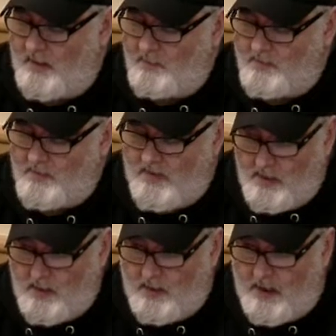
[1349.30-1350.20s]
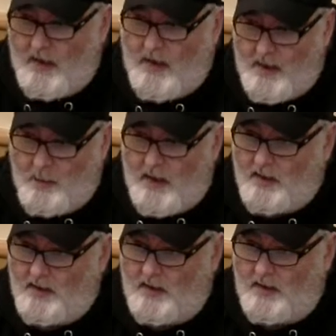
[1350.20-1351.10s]
and they would screen you again
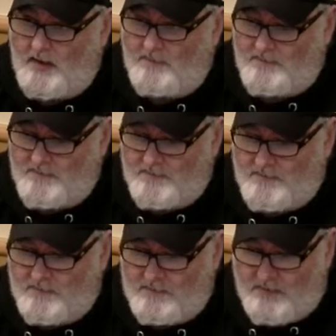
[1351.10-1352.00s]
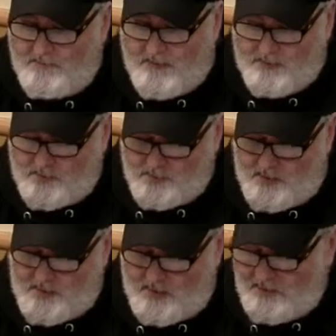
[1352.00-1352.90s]
anyway. And if they felt you
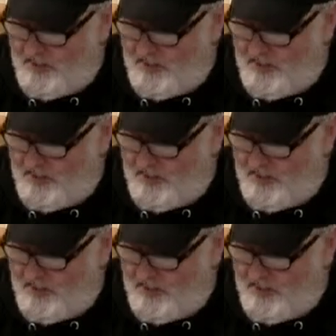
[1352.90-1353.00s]
needed a